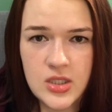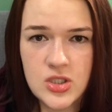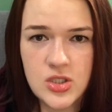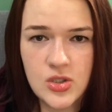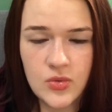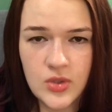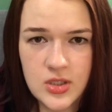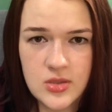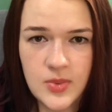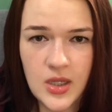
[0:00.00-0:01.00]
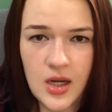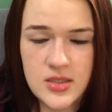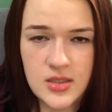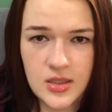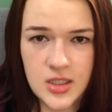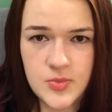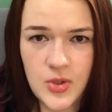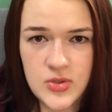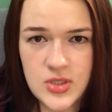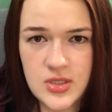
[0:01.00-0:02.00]
I just don't need to be constantly
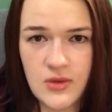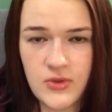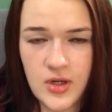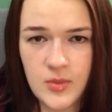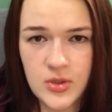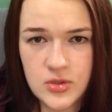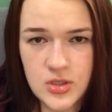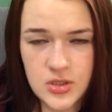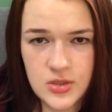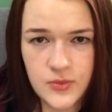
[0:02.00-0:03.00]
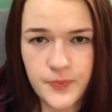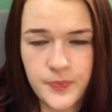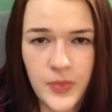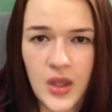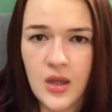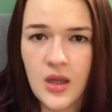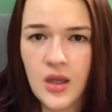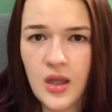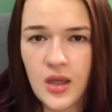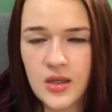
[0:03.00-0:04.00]
exposed to stuff that I'm allergic to.
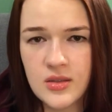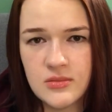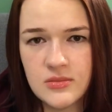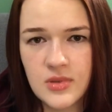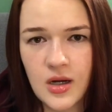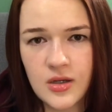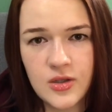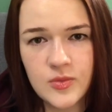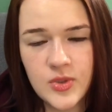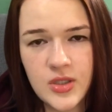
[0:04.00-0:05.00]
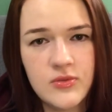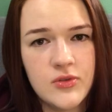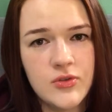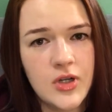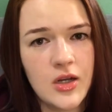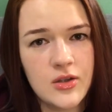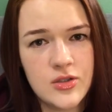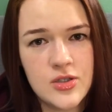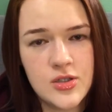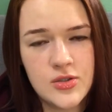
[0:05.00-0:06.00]
And arguably, even if you're not
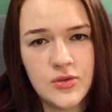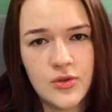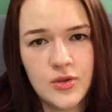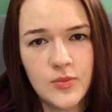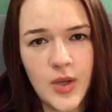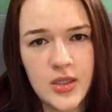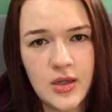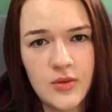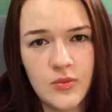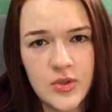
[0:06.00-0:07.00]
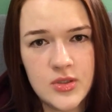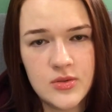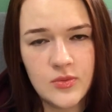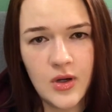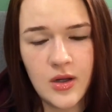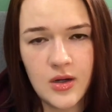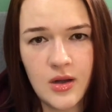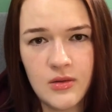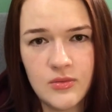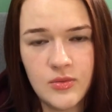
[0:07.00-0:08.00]
allergic to it, you might not want to walk
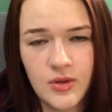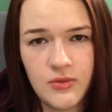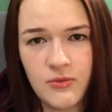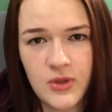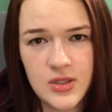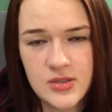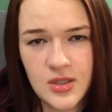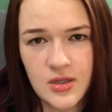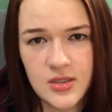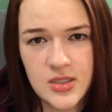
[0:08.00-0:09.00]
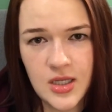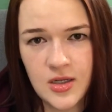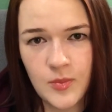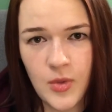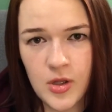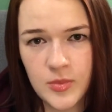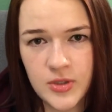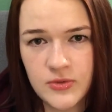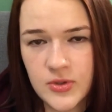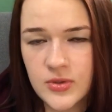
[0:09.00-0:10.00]
around with things that contain
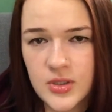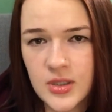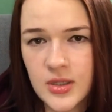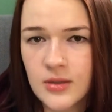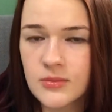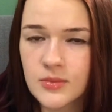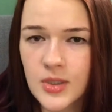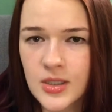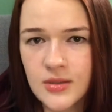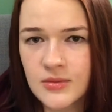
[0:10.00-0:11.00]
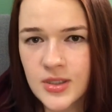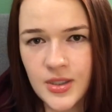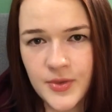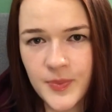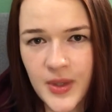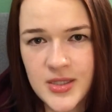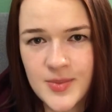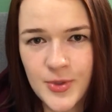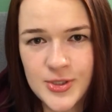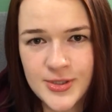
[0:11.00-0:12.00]
embalming fluid in them, but you know, it's a
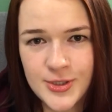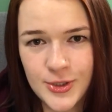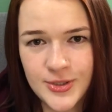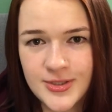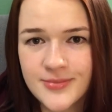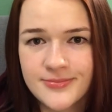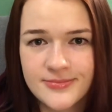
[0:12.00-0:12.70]
personal choice.